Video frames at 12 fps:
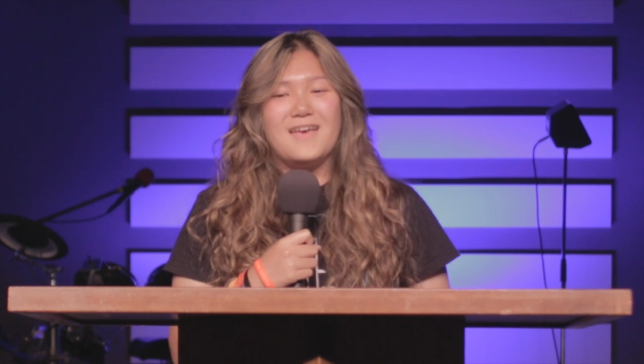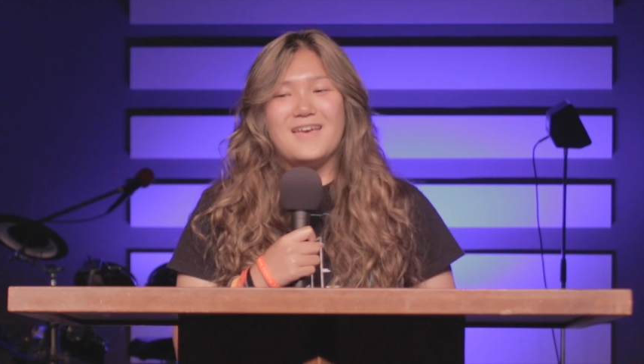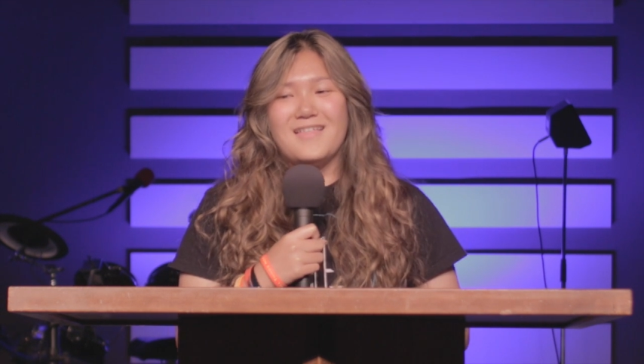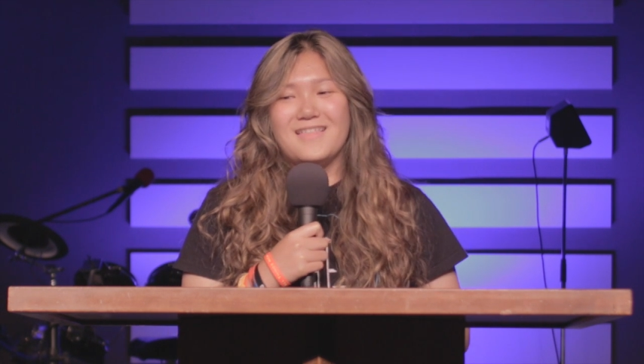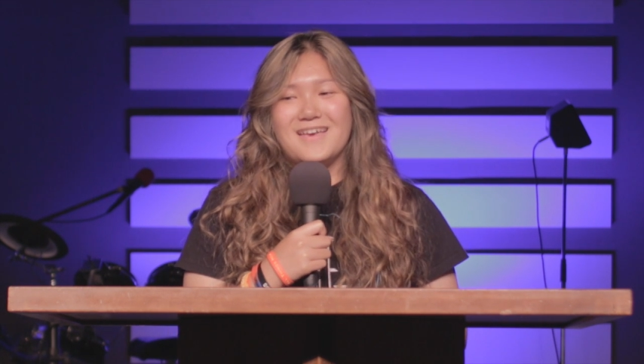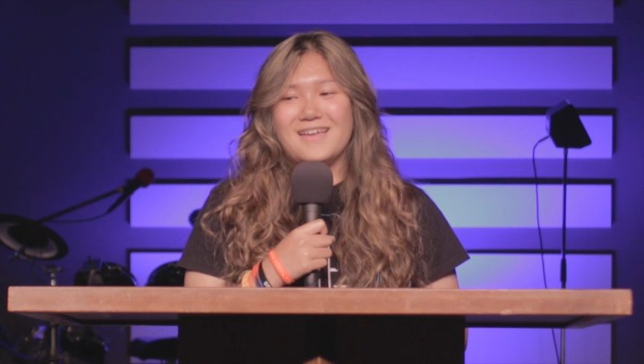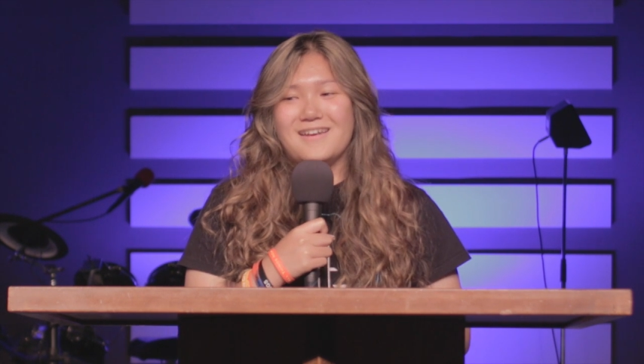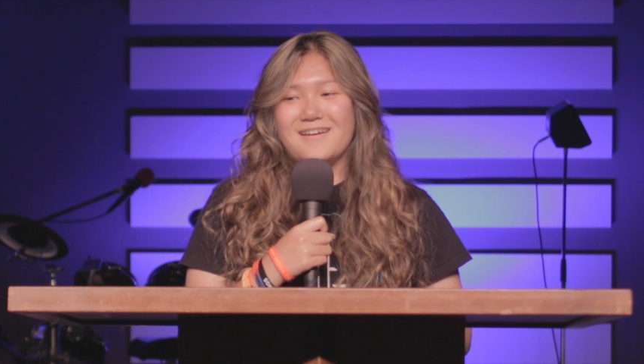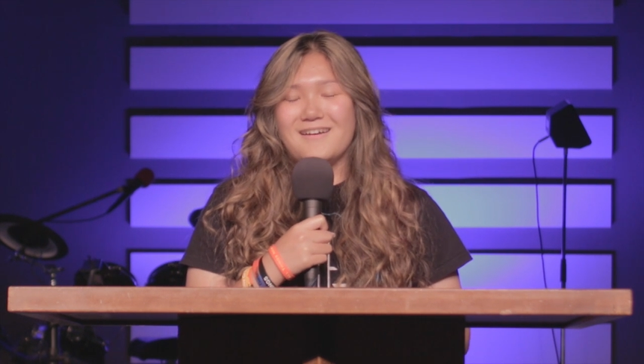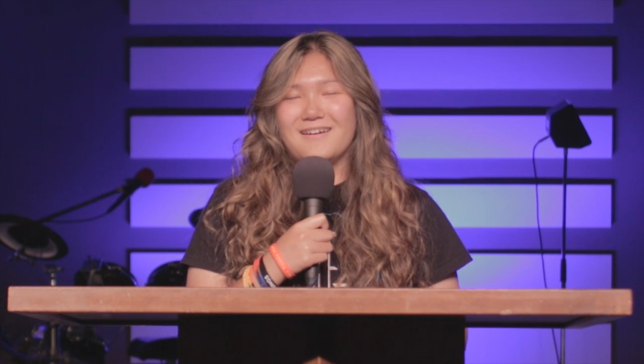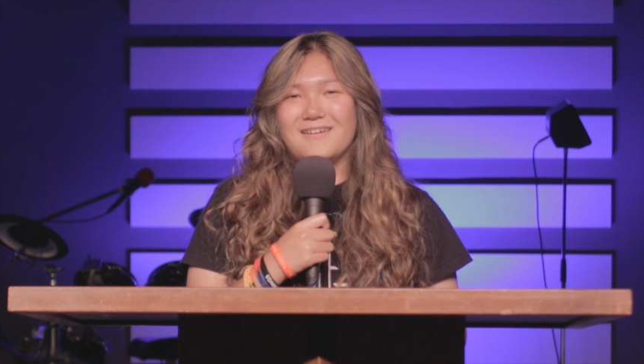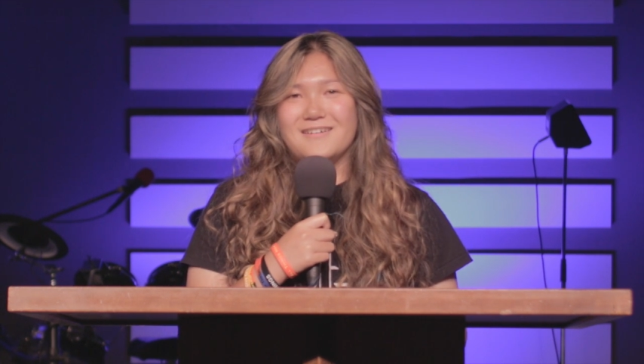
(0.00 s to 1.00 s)
And then
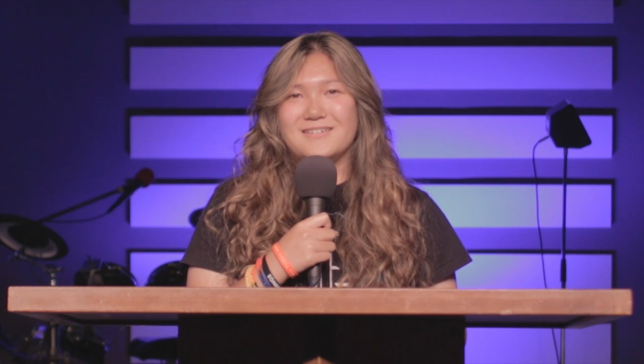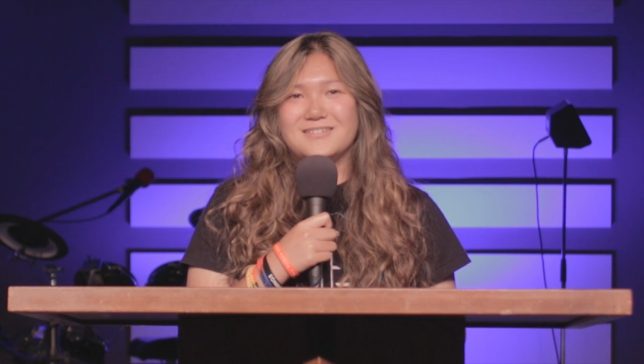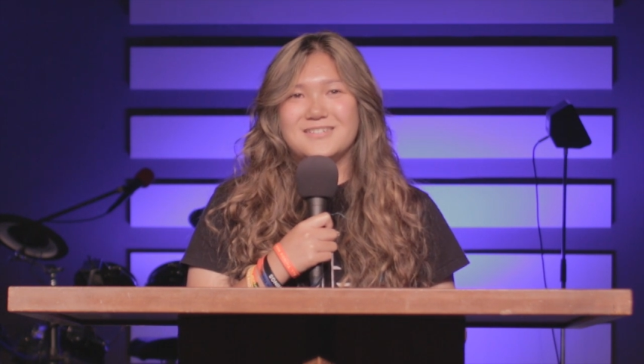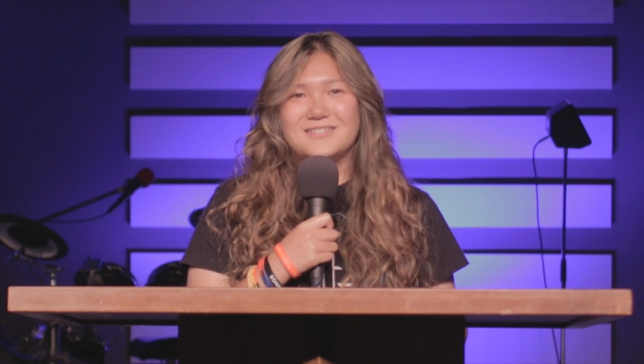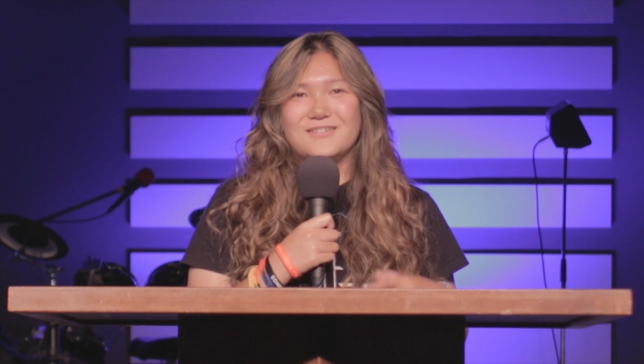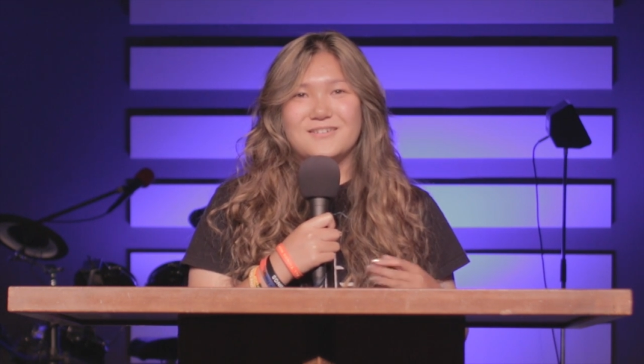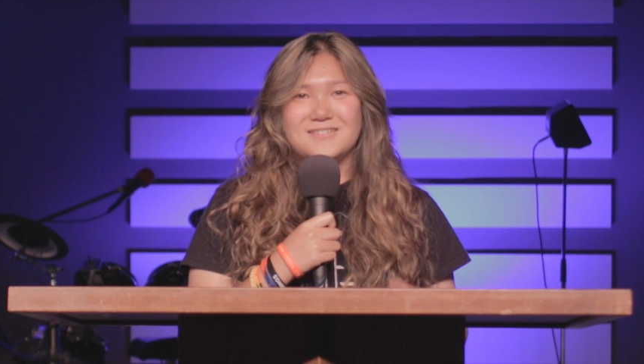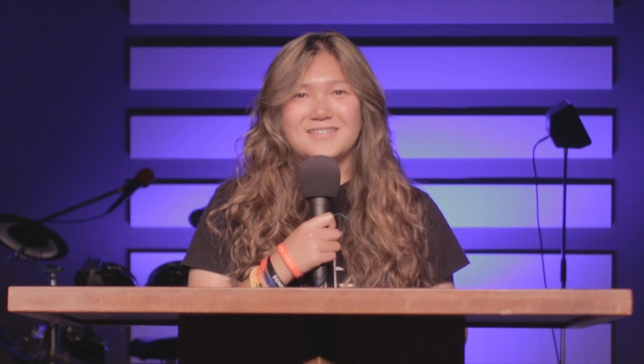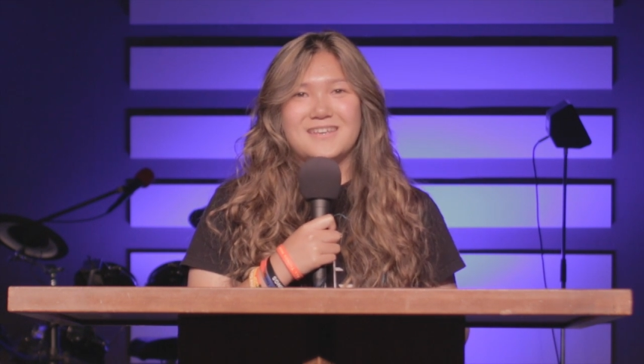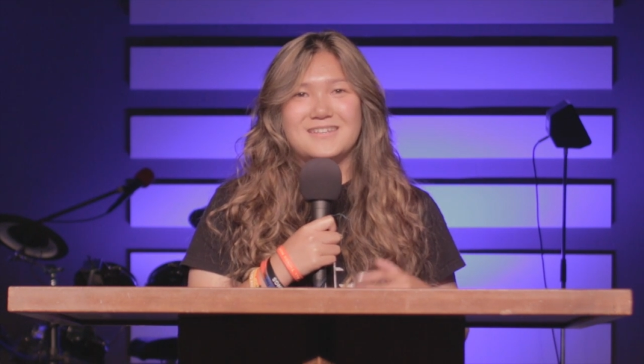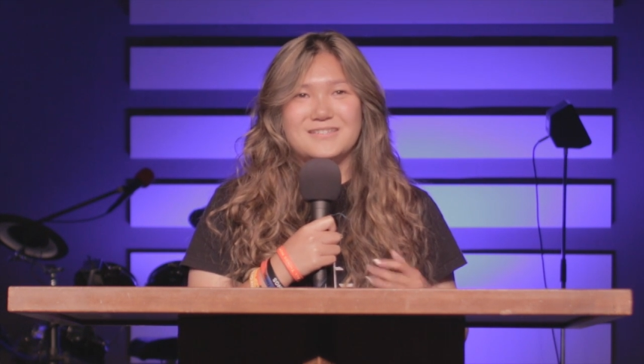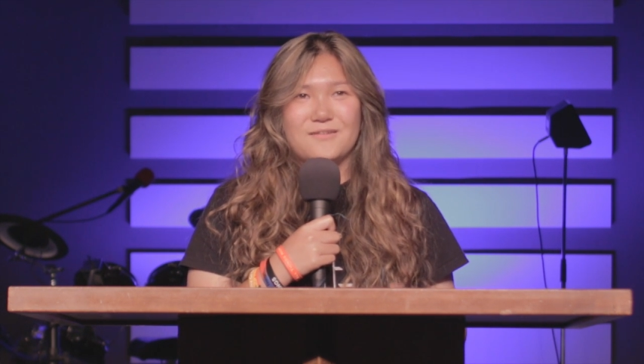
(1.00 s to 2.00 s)
uh, she starts
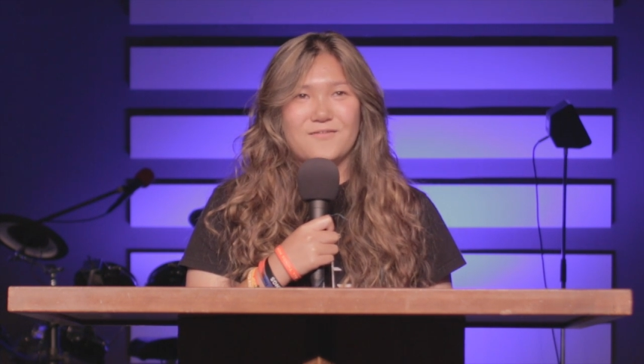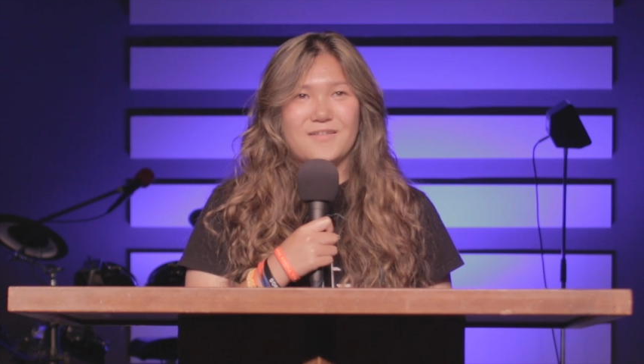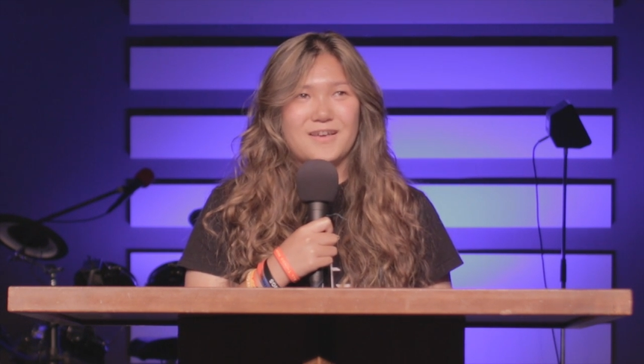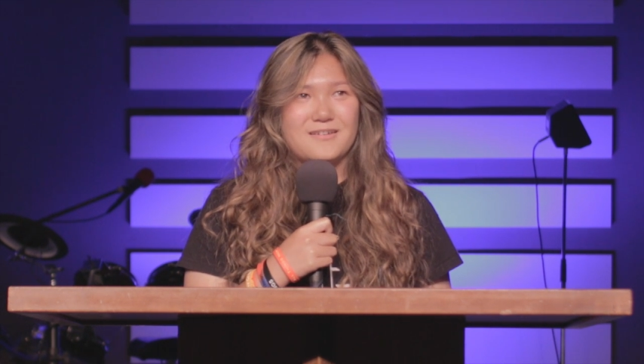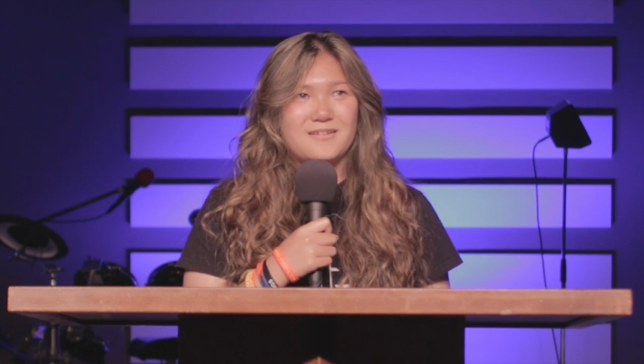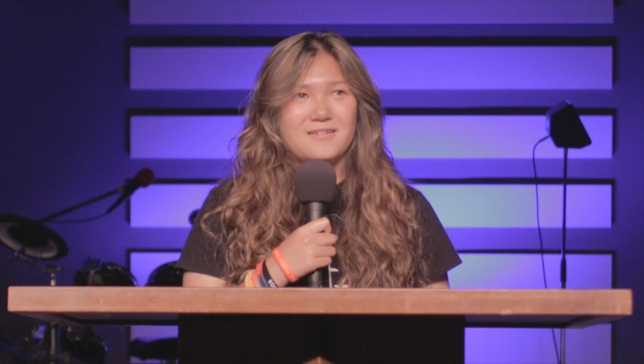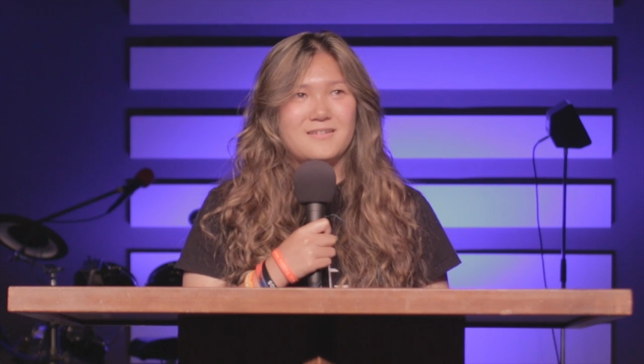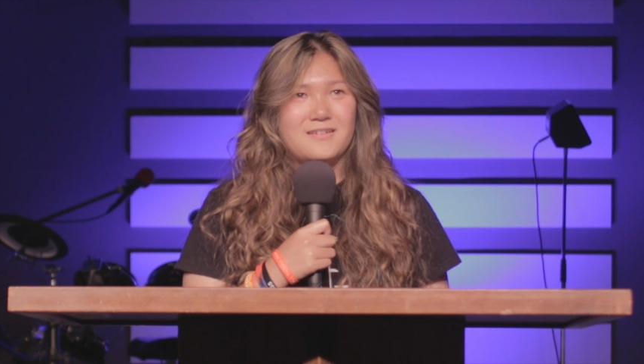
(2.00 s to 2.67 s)
saying stuff like,